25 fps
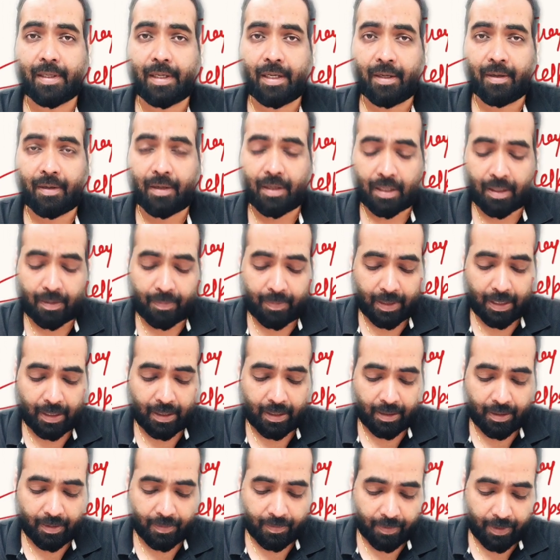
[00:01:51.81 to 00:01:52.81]
in
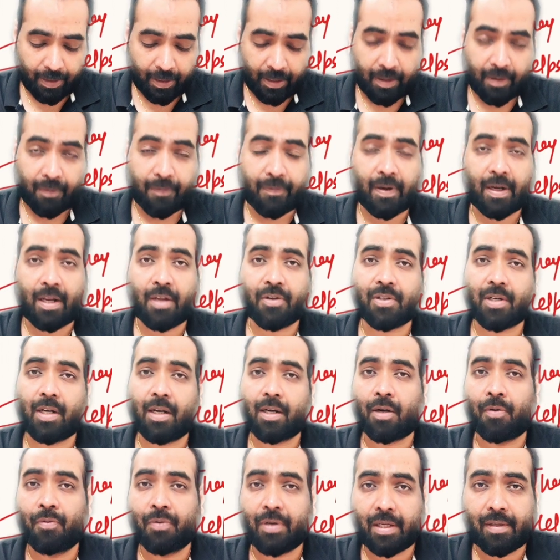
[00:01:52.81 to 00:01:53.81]
a financial
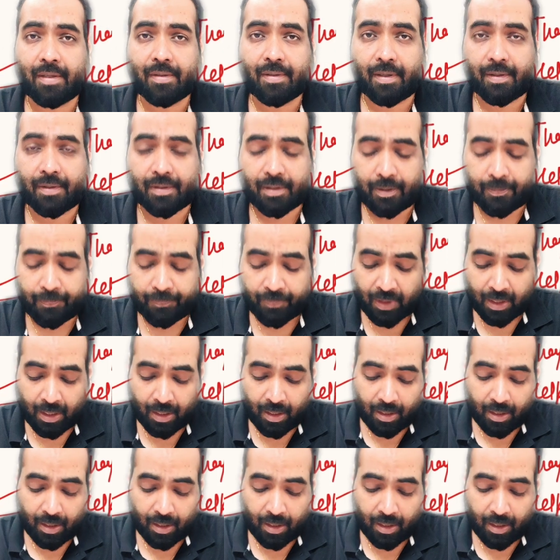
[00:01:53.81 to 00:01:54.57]
accounting system.